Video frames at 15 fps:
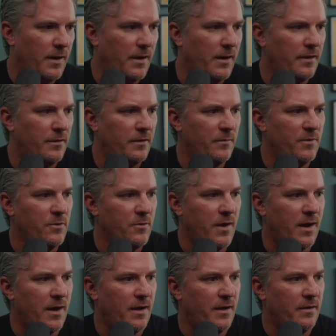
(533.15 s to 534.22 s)

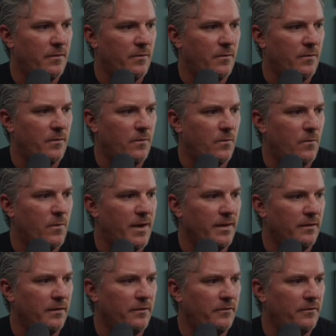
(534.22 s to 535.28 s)
IWI
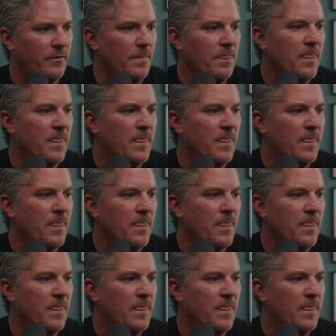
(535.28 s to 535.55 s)
waitlist.